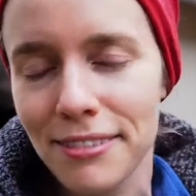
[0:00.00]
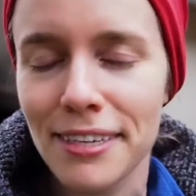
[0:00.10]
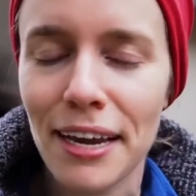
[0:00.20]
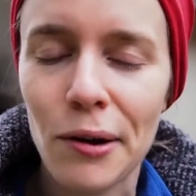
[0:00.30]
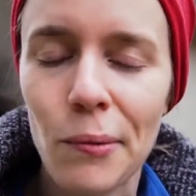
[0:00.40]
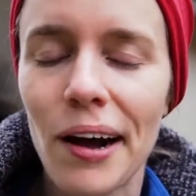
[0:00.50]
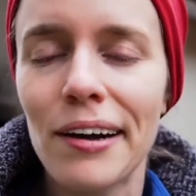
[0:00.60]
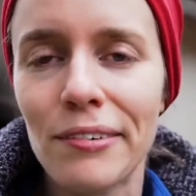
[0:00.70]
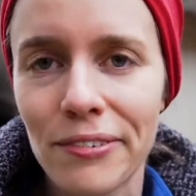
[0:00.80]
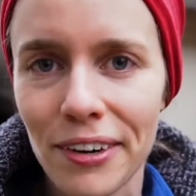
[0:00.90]
take a
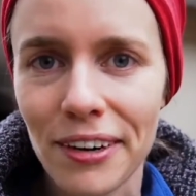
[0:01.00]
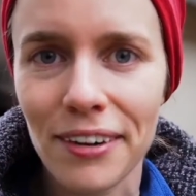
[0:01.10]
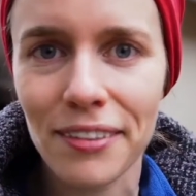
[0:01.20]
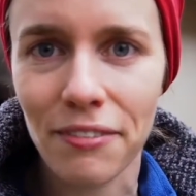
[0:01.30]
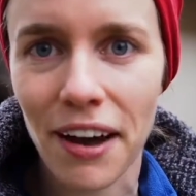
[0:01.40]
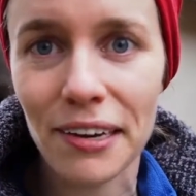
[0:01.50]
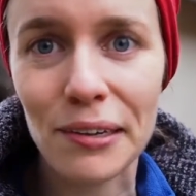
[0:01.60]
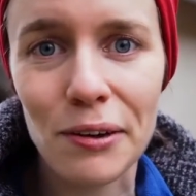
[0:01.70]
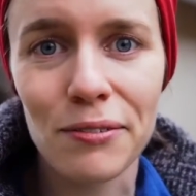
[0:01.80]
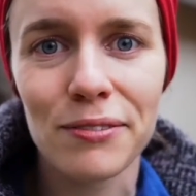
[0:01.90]
while for the
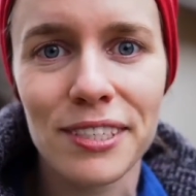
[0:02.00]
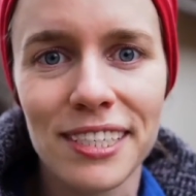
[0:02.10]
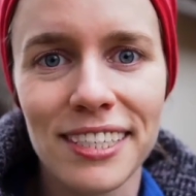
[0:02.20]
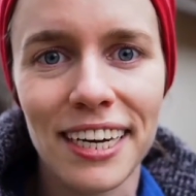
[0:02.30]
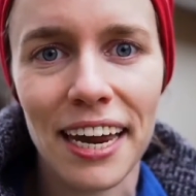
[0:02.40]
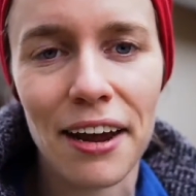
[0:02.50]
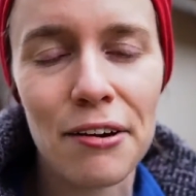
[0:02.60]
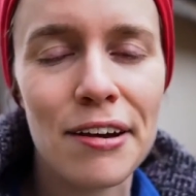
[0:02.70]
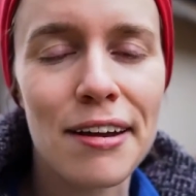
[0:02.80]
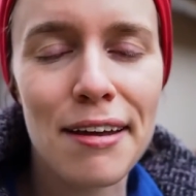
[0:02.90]
final loads to get out.